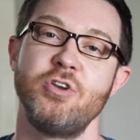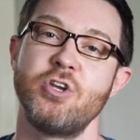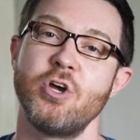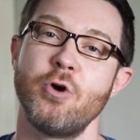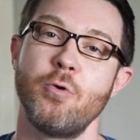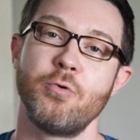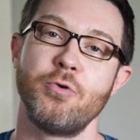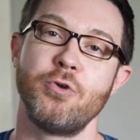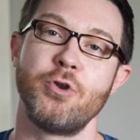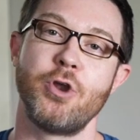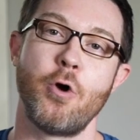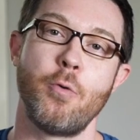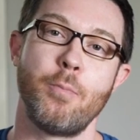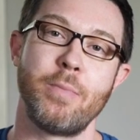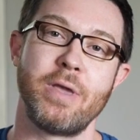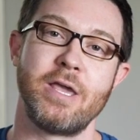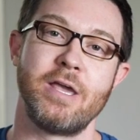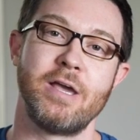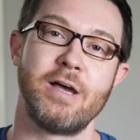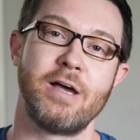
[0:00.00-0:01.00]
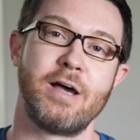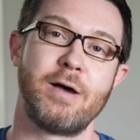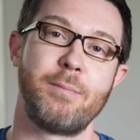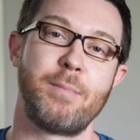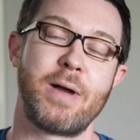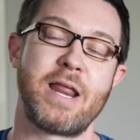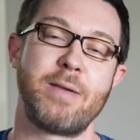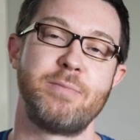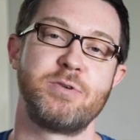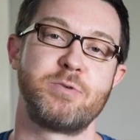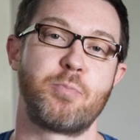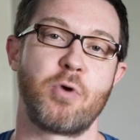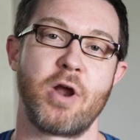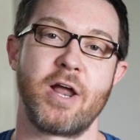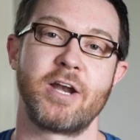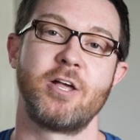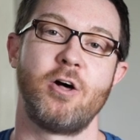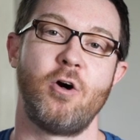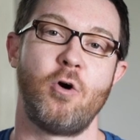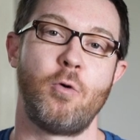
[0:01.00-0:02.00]
you don't know me, my name is
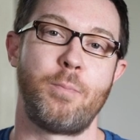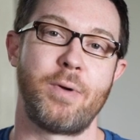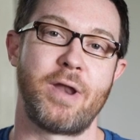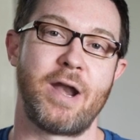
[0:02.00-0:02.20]
Brett Culp,